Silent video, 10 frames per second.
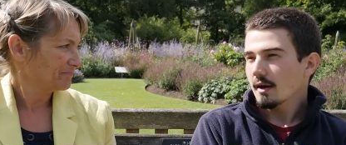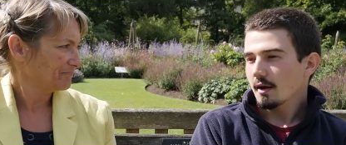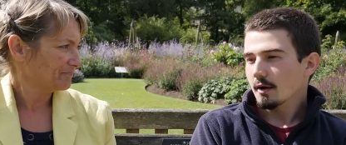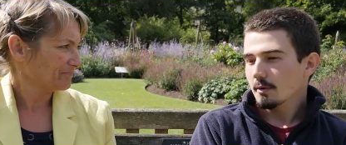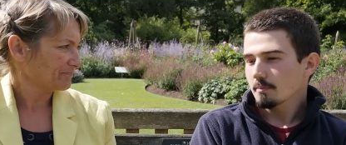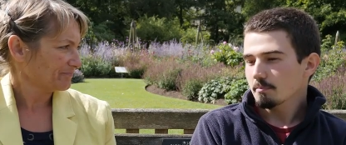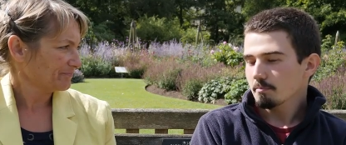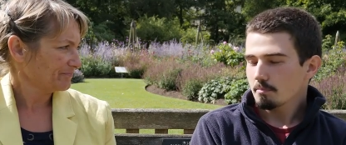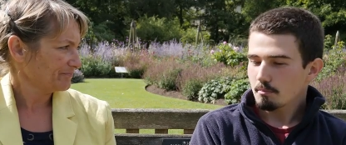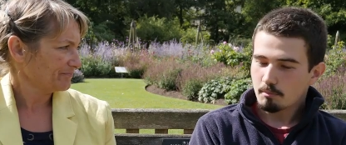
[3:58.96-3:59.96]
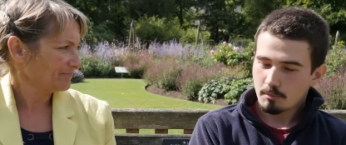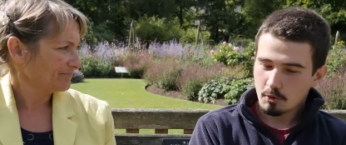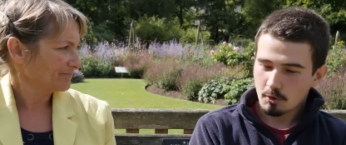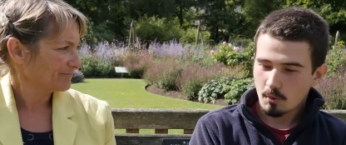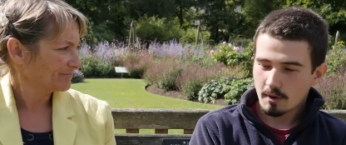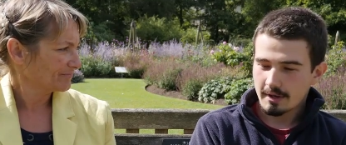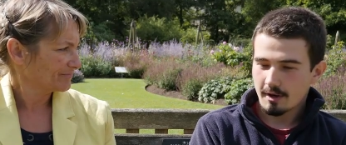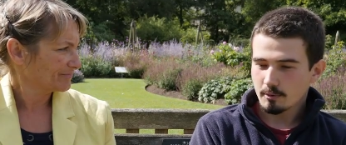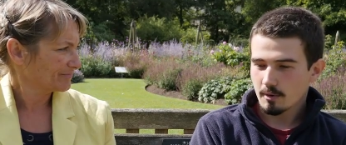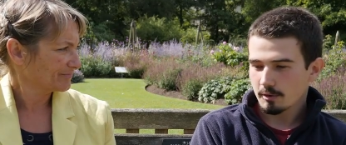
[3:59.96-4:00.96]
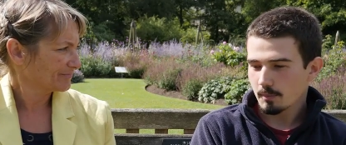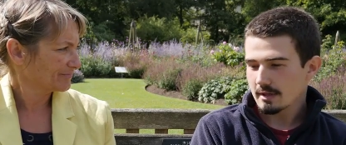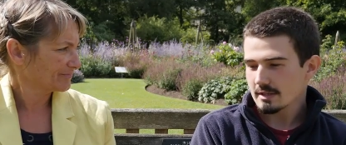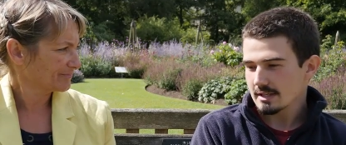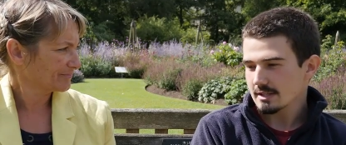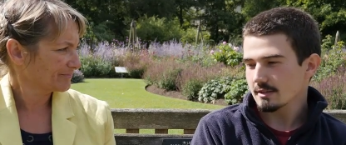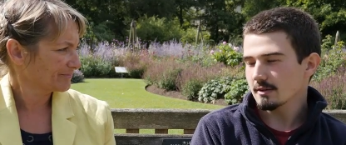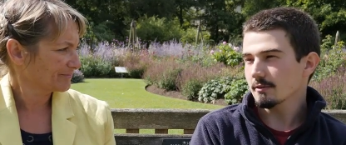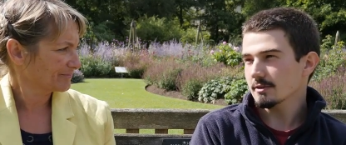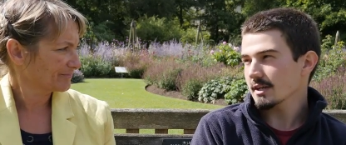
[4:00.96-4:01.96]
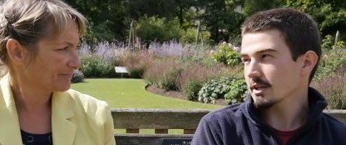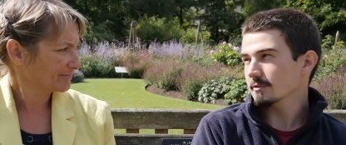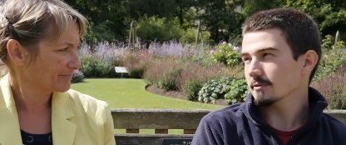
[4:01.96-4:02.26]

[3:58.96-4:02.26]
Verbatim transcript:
Speaker 1: But not quite yet. I'd rather be an assistant of a section